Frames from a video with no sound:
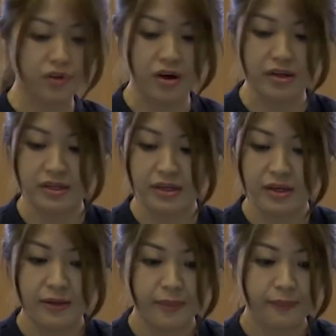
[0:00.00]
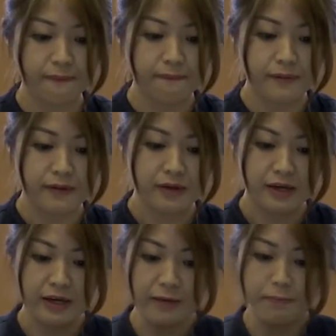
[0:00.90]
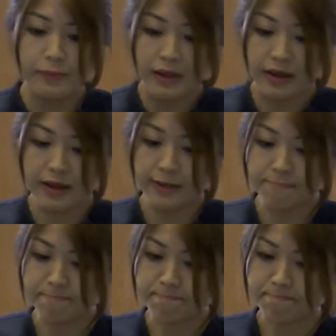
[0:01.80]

God. Okay? And